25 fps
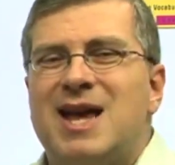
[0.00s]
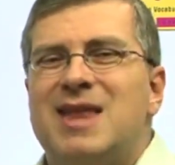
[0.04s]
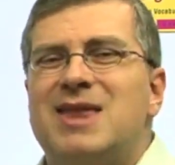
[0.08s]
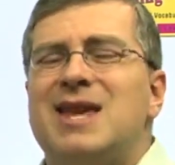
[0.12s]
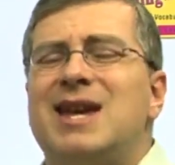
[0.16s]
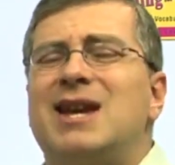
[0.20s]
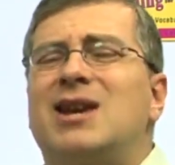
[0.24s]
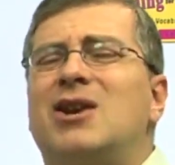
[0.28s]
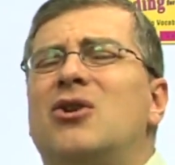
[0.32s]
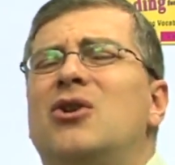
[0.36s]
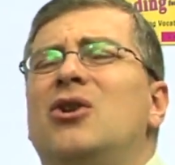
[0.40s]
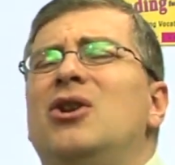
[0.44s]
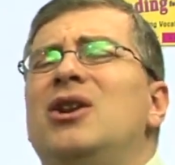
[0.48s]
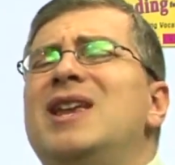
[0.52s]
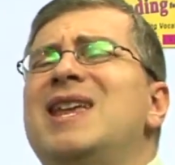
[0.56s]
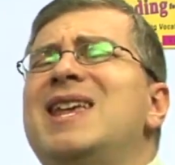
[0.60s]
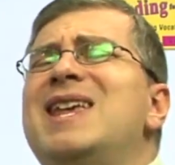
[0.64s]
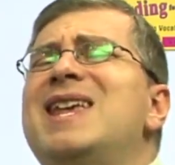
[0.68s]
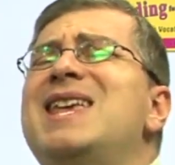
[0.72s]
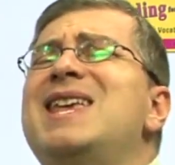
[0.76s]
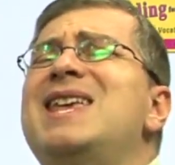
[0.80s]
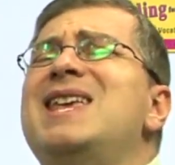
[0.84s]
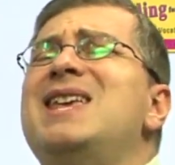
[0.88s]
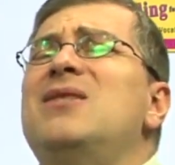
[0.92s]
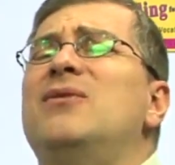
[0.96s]
They couldn't
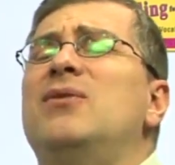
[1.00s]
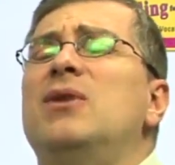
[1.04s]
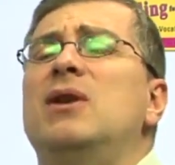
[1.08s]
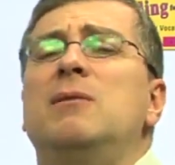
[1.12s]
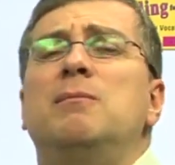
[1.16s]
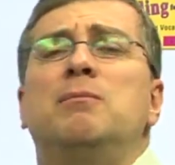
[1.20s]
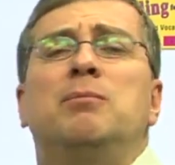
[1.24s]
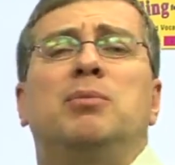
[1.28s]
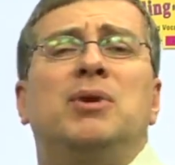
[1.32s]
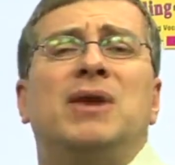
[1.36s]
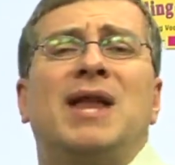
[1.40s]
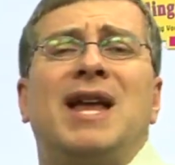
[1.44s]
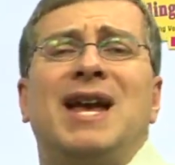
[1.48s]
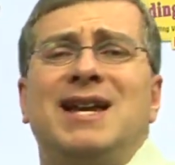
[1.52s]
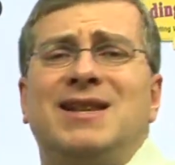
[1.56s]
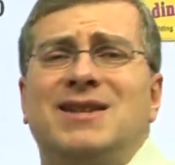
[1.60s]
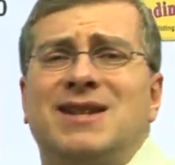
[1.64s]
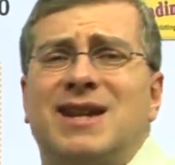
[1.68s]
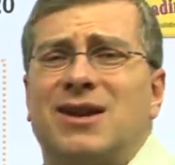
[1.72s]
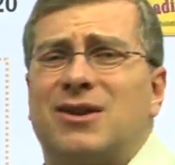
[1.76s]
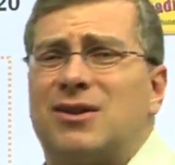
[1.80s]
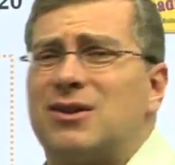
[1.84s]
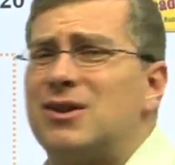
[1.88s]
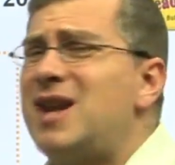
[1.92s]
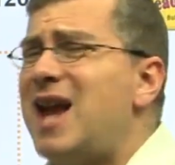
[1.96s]
even play
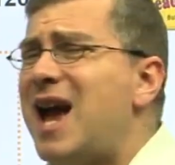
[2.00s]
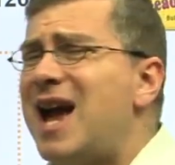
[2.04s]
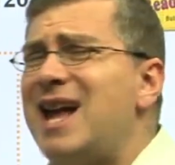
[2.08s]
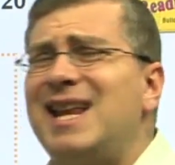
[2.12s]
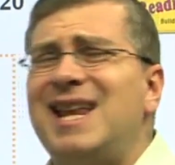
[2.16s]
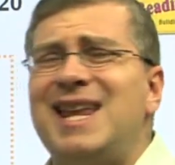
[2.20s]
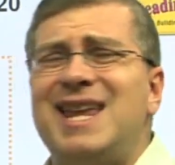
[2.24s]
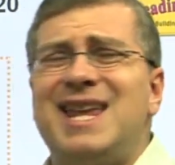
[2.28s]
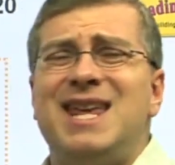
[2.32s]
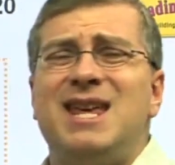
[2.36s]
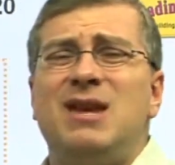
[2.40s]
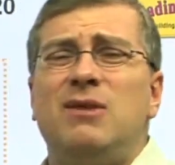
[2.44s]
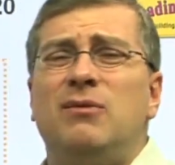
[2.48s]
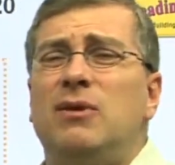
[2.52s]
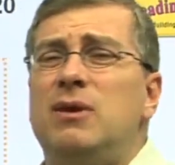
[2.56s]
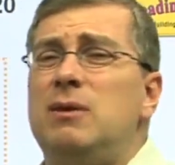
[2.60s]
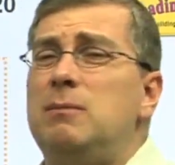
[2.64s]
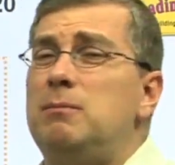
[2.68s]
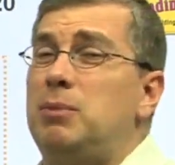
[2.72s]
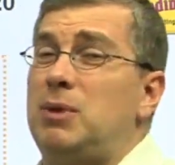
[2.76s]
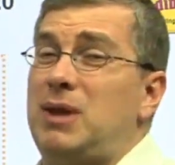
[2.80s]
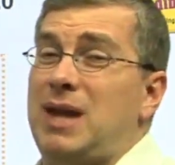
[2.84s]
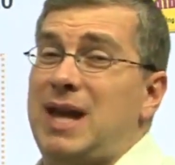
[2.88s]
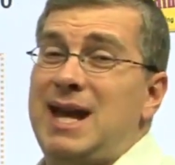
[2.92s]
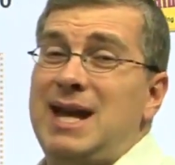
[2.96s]
together. Not
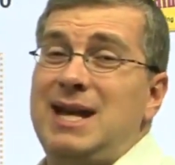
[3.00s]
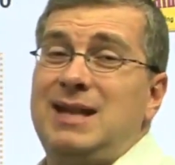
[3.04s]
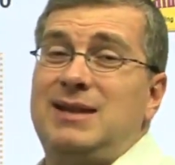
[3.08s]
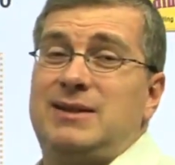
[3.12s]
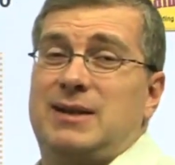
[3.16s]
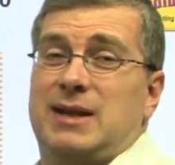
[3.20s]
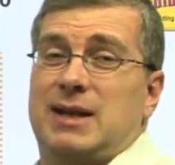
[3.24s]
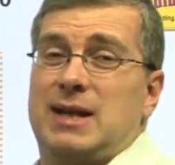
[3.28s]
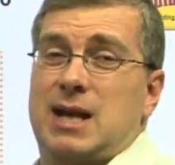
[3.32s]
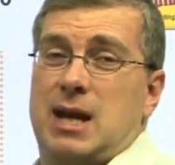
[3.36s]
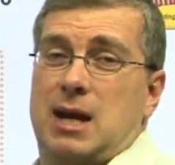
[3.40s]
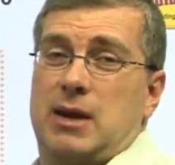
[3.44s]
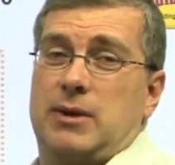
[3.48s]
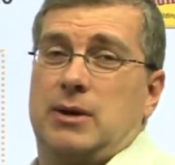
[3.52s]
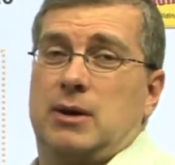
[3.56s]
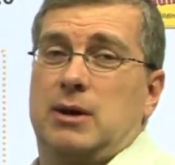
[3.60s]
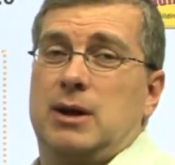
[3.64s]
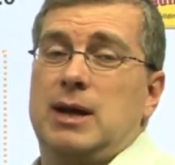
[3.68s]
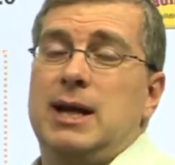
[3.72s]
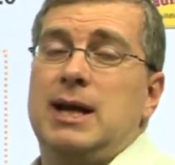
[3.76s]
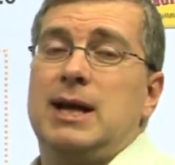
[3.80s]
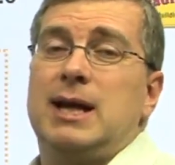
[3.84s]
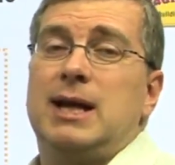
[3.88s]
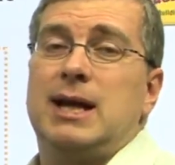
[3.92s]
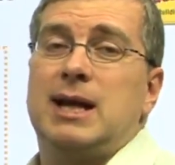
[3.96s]
even play
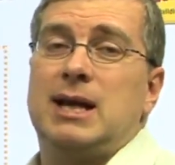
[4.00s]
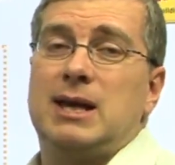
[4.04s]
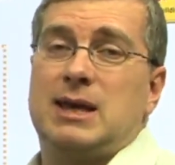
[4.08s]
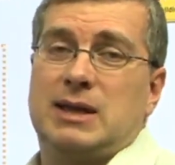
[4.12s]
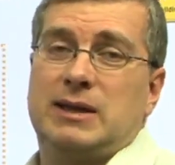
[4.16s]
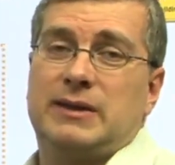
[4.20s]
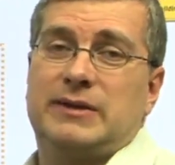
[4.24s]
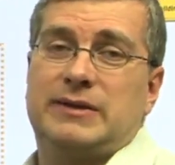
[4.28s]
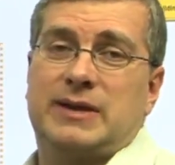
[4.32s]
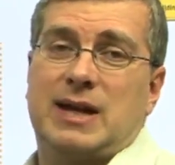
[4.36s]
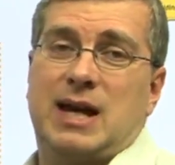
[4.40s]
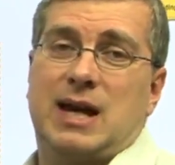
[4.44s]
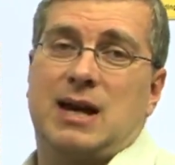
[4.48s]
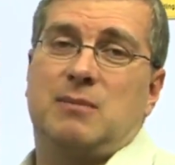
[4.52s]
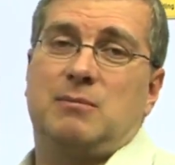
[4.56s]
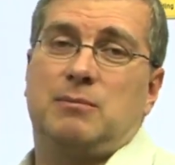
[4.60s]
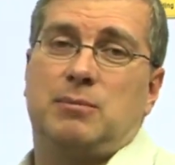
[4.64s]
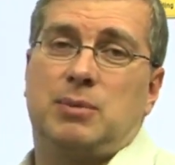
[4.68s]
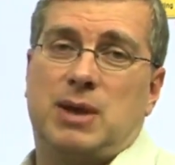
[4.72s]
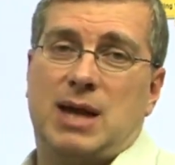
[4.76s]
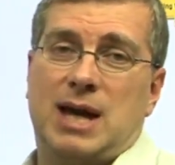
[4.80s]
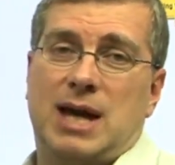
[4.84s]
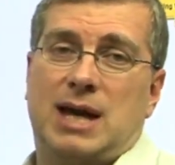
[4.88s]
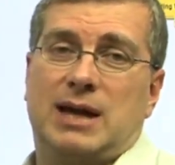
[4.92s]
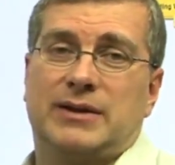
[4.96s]
together in the same
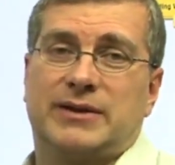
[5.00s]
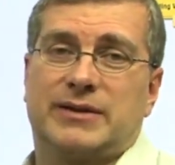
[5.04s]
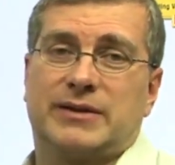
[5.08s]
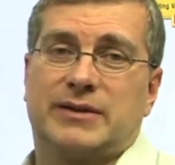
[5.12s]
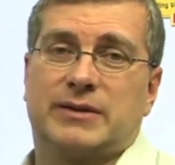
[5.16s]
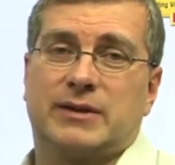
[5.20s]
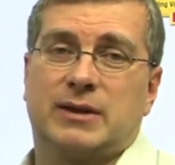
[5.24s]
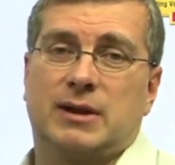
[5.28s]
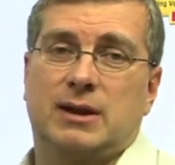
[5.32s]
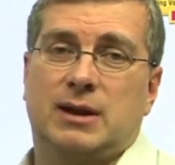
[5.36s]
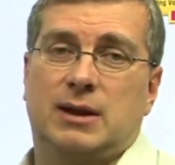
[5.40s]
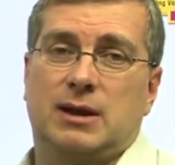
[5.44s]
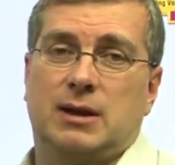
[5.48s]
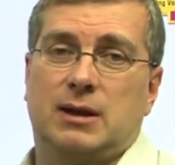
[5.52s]
place.